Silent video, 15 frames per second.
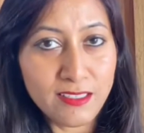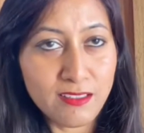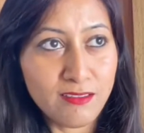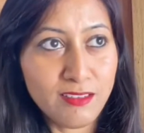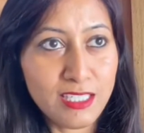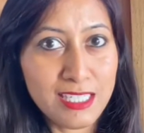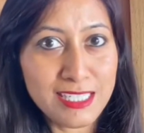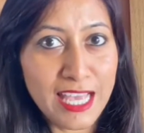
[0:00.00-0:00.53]

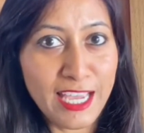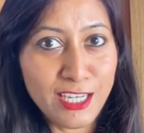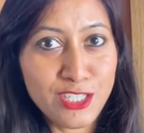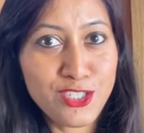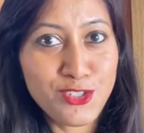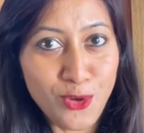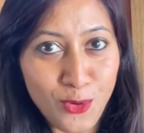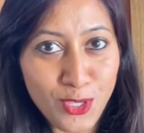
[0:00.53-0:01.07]
the design is
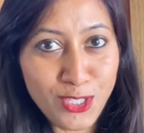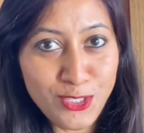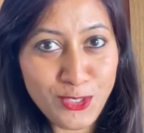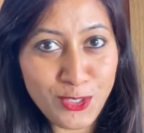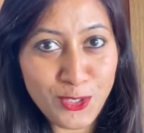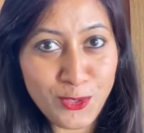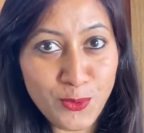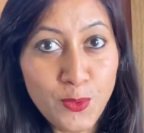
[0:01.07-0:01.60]
talking to
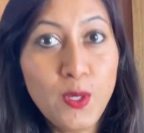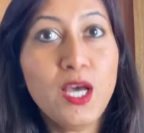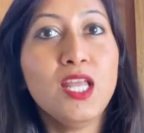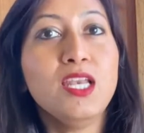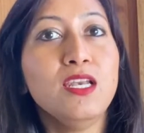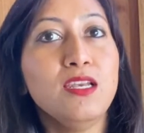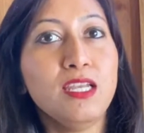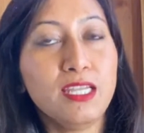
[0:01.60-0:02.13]
you
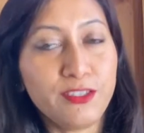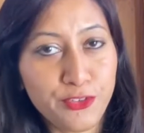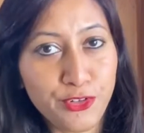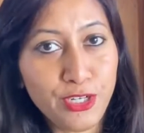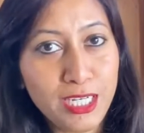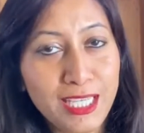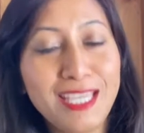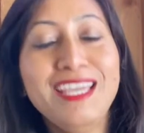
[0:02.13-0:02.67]

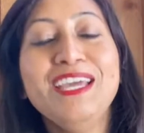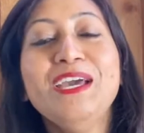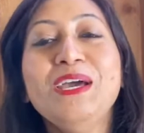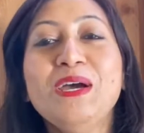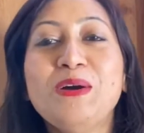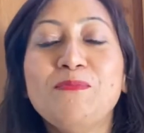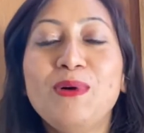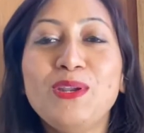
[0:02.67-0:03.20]
literally,
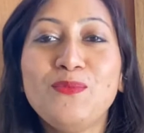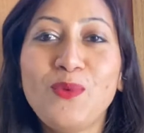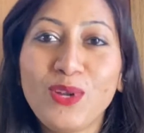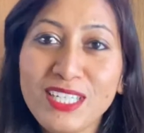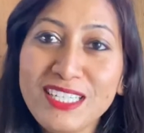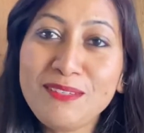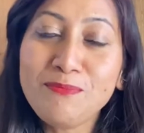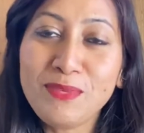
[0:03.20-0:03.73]
but what
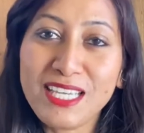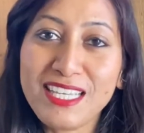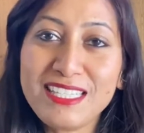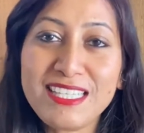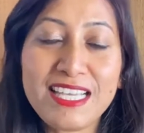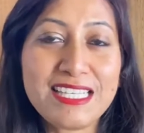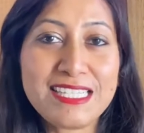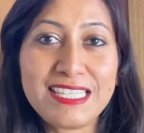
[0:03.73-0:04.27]
it means
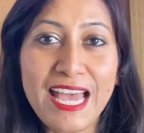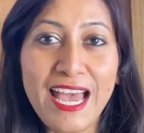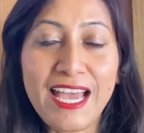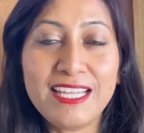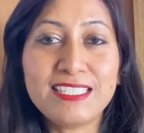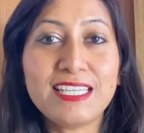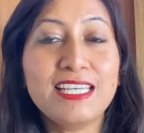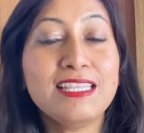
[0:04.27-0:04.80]
is that the